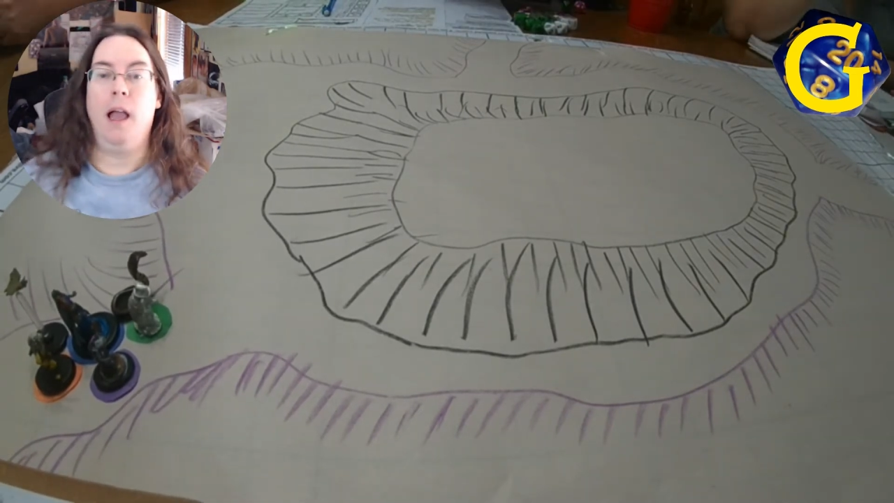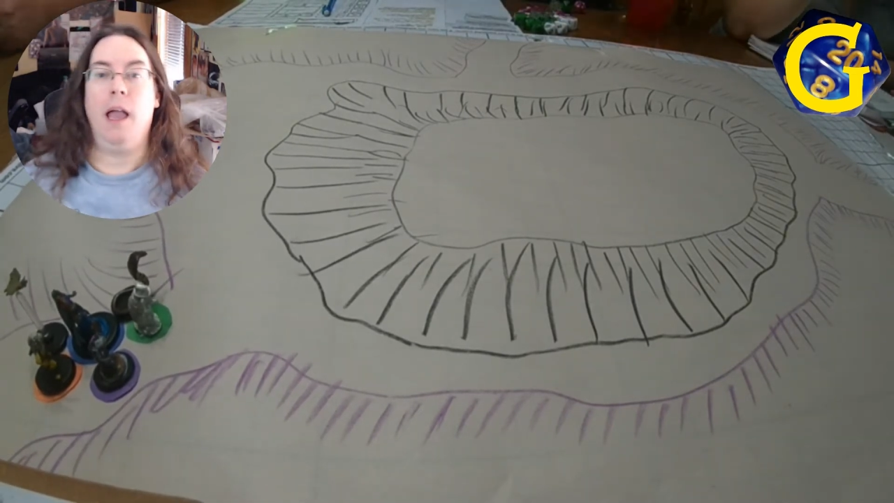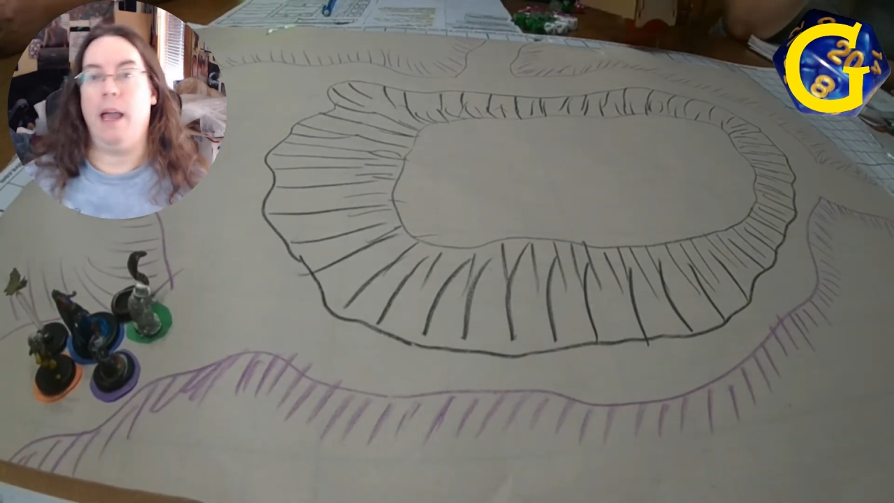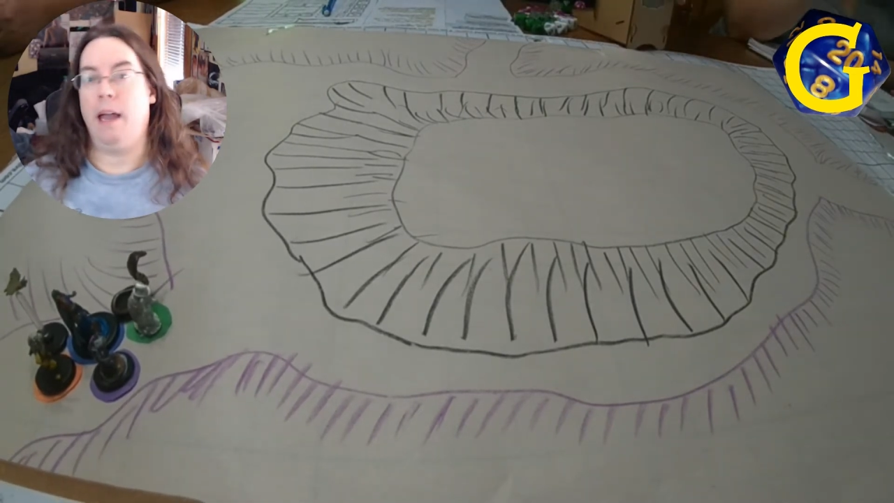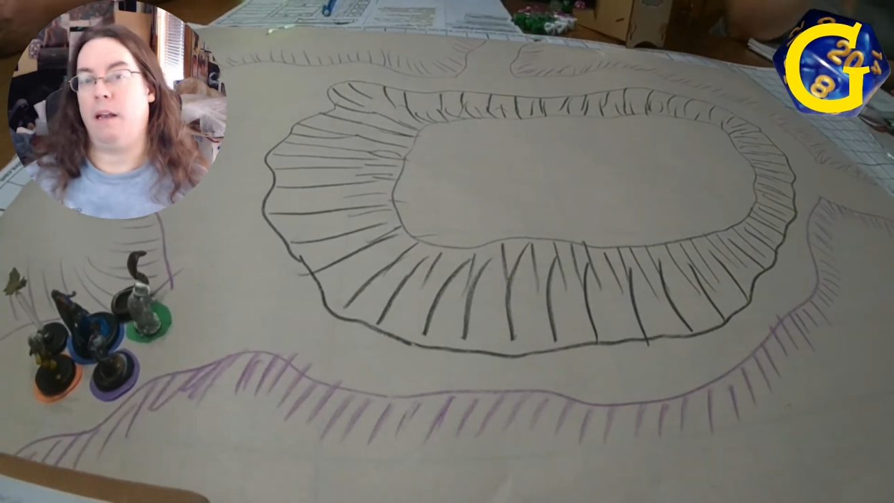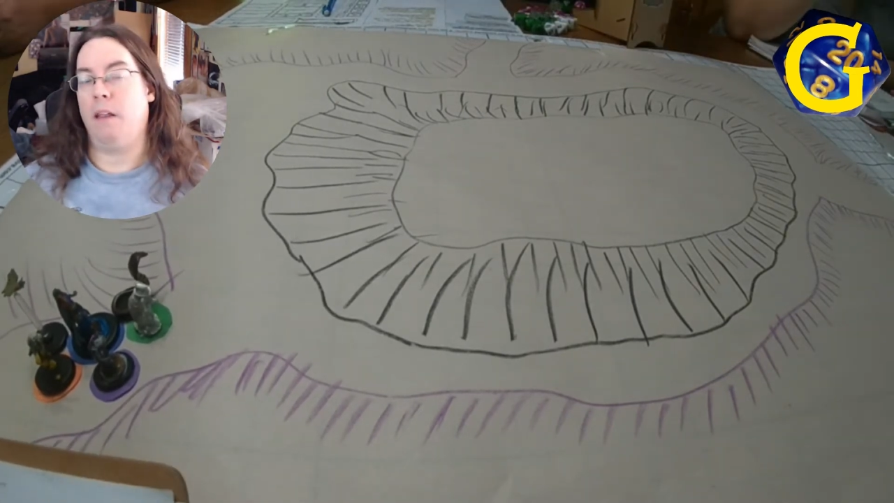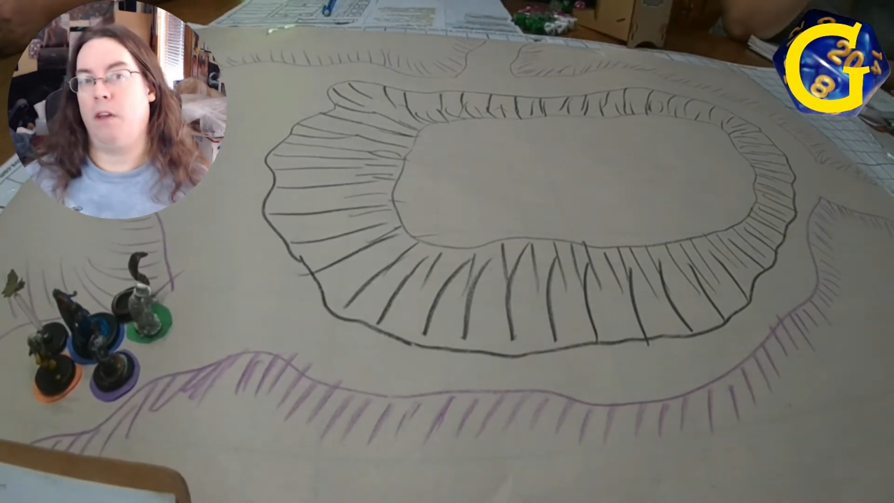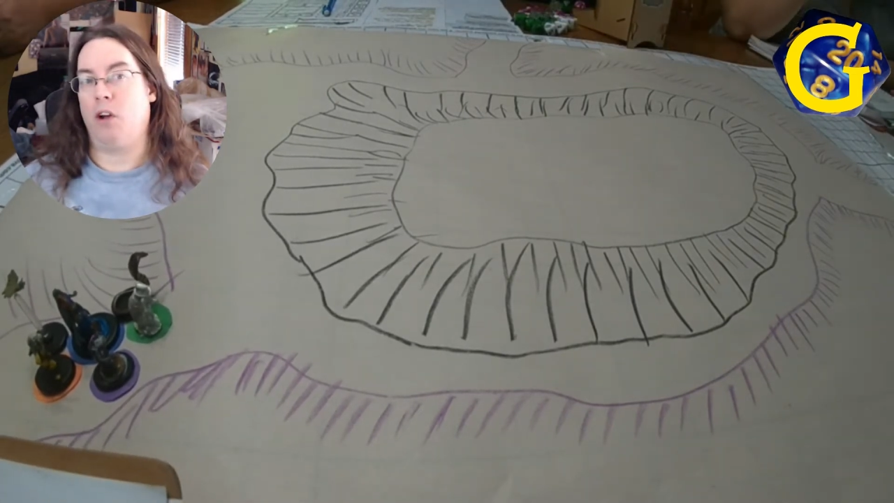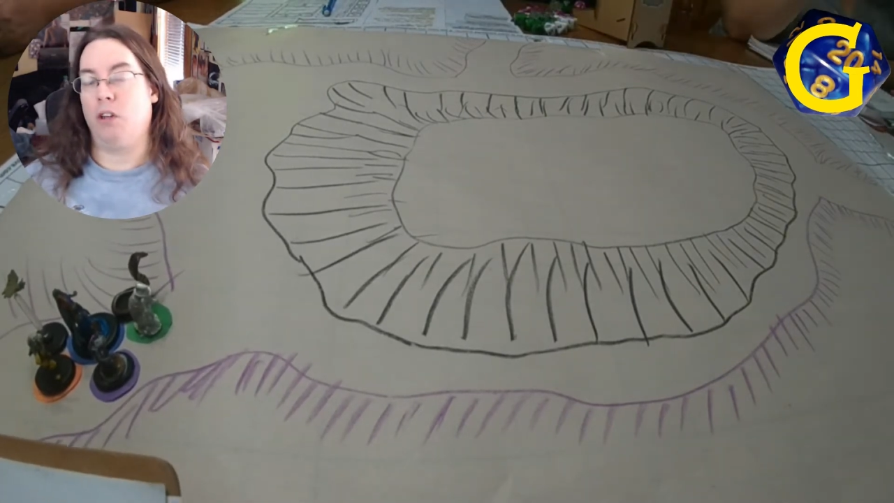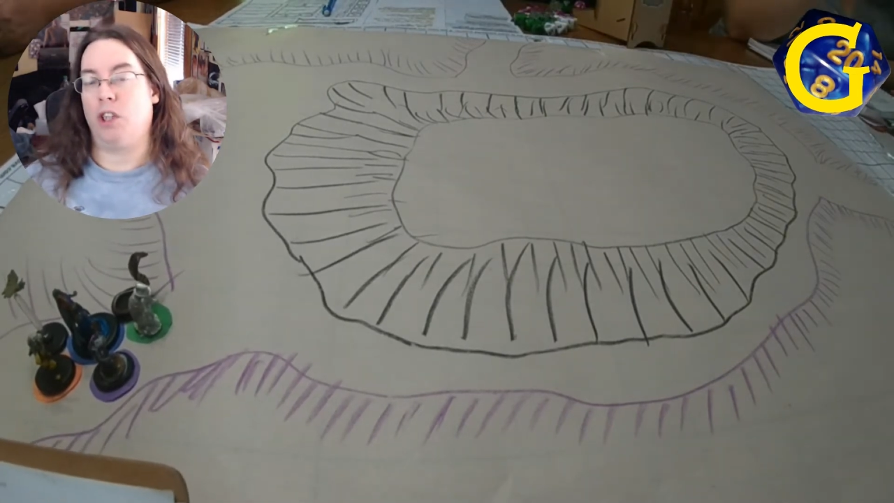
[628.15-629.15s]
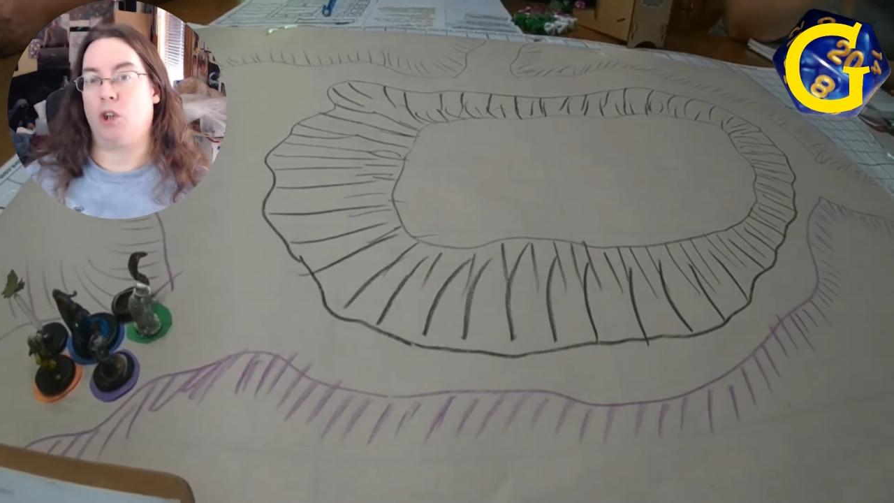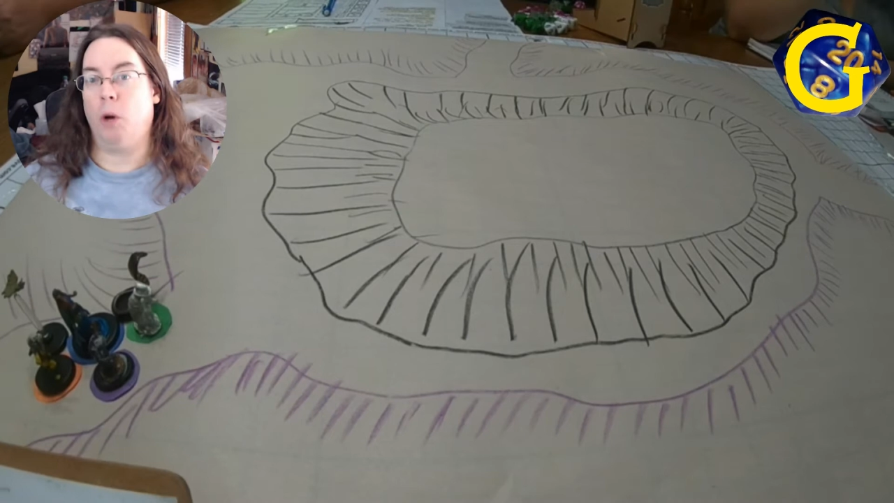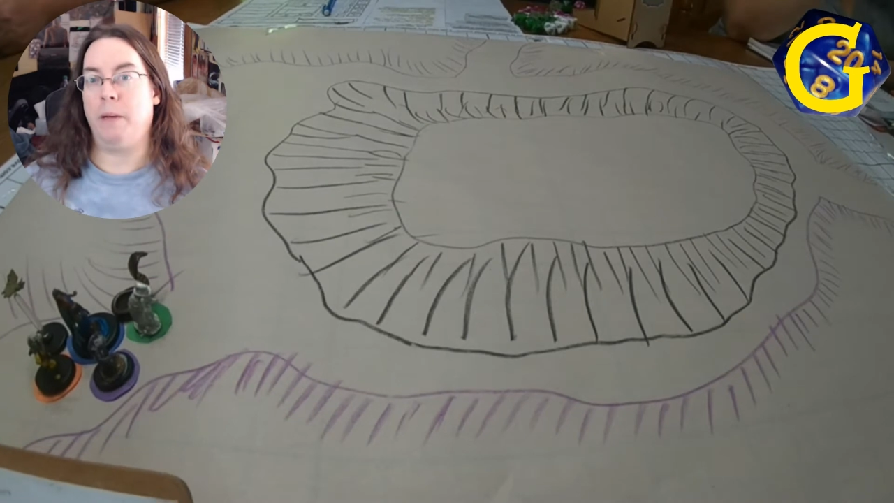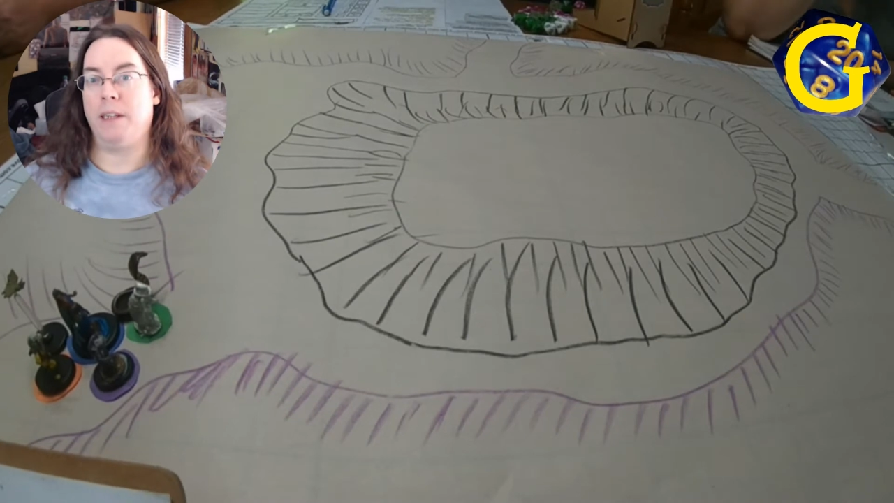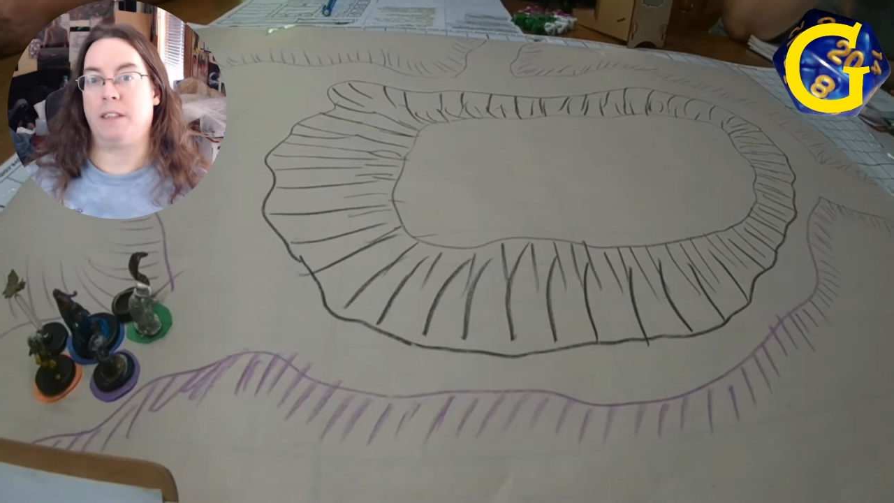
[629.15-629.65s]
And the
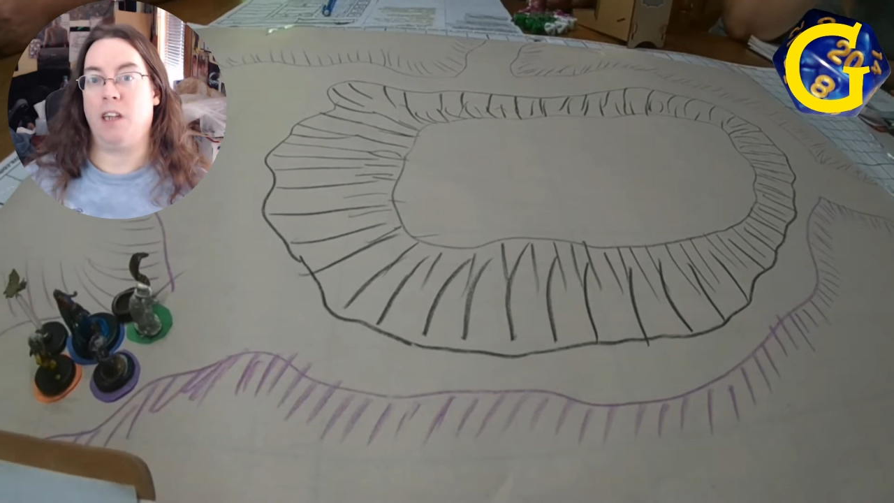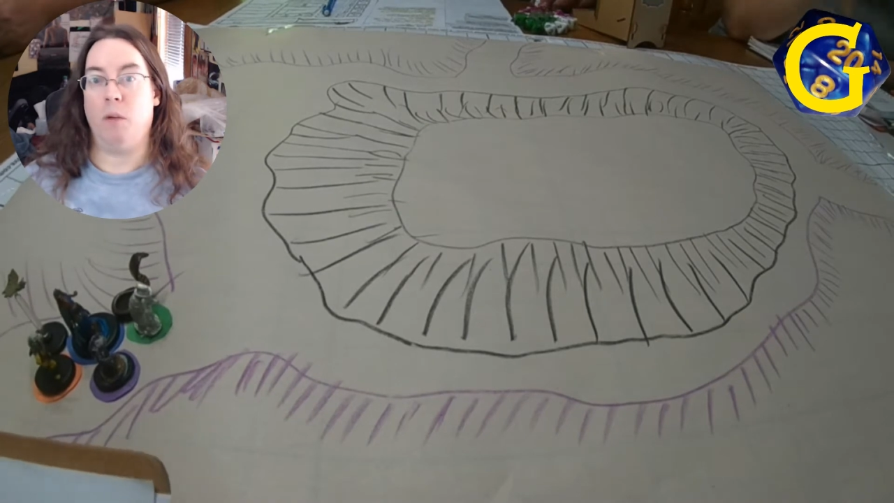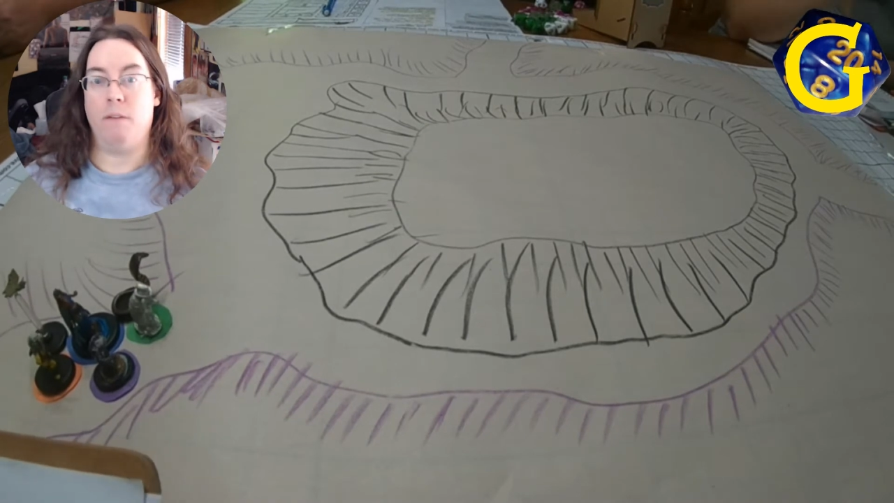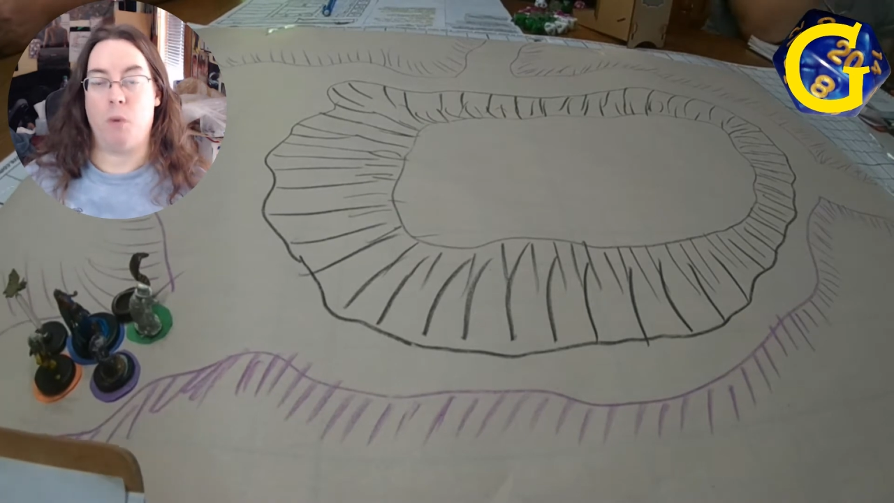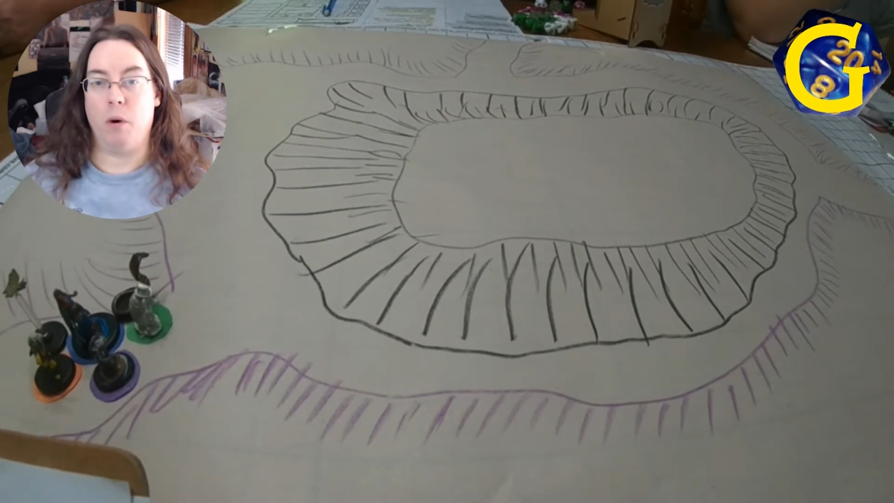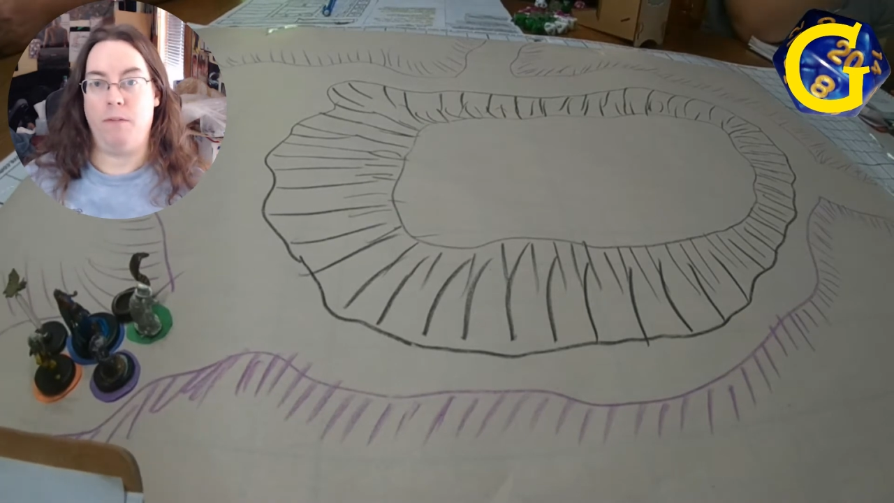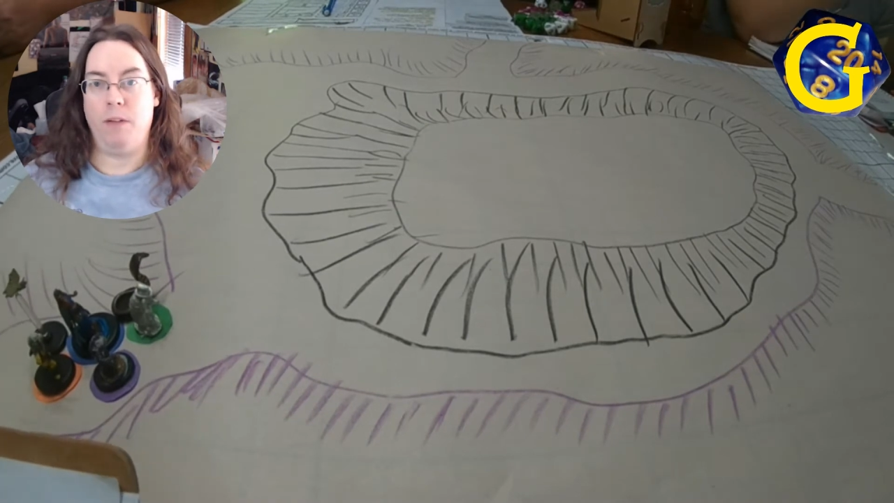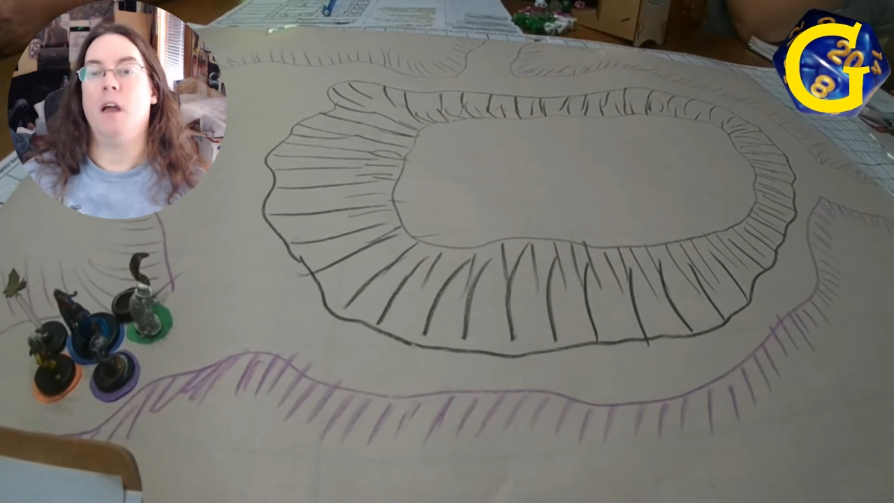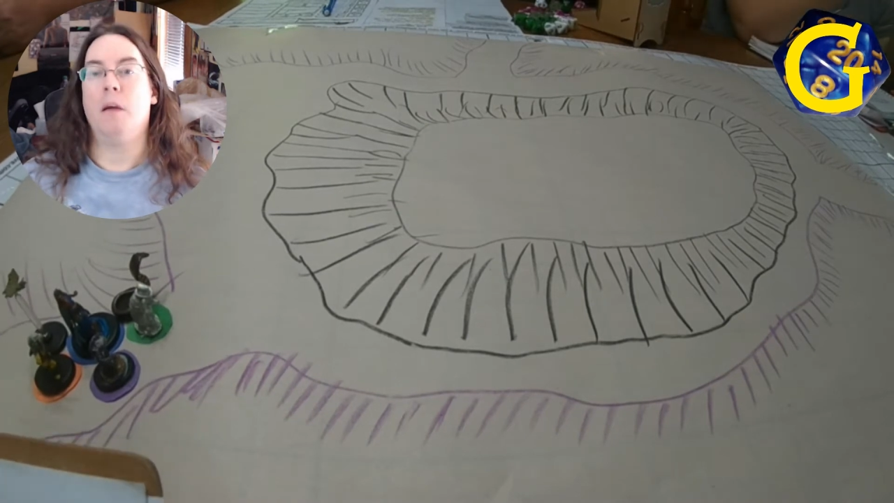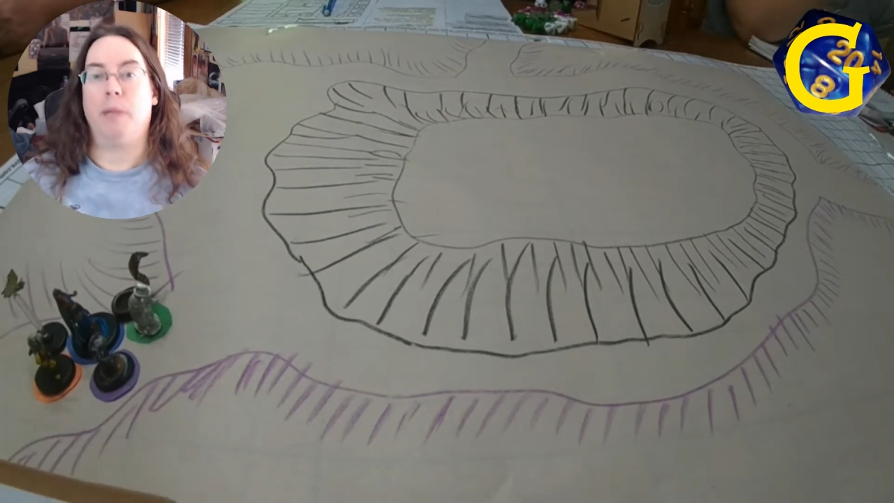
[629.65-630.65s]
scorpions can run 40 feet.